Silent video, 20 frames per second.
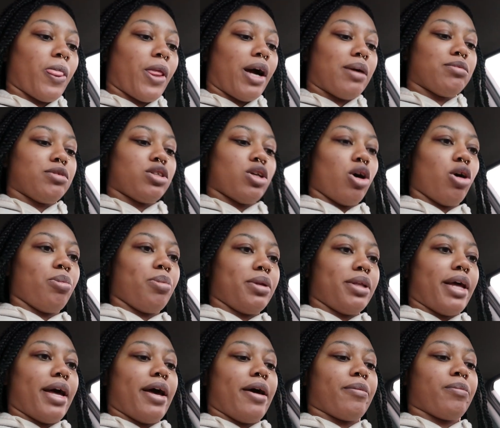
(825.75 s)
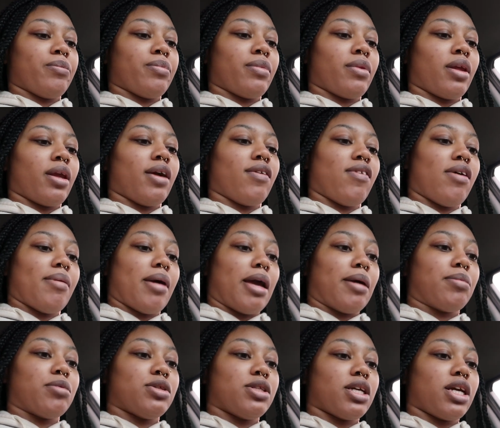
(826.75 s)
I'm just hoping that if I'm
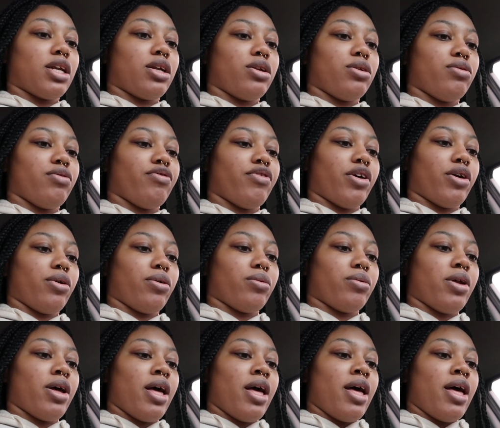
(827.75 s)
able to get a new phone,